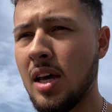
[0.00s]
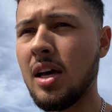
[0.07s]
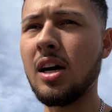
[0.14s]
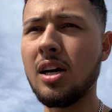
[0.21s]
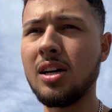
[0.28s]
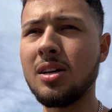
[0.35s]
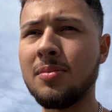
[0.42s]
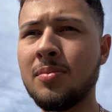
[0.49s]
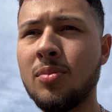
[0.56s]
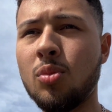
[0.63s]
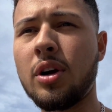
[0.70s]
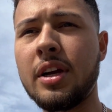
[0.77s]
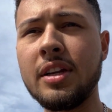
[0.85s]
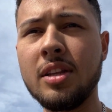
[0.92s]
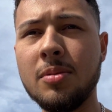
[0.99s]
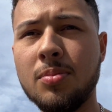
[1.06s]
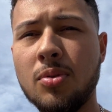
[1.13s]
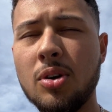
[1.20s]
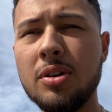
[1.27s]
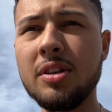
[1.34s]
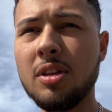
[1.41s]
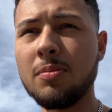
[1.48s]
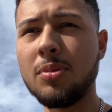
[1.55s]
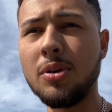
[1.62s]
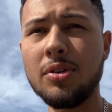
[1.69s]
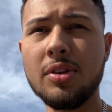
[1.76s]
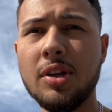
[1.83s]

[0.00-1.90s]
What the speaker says: We're getting them put in the booth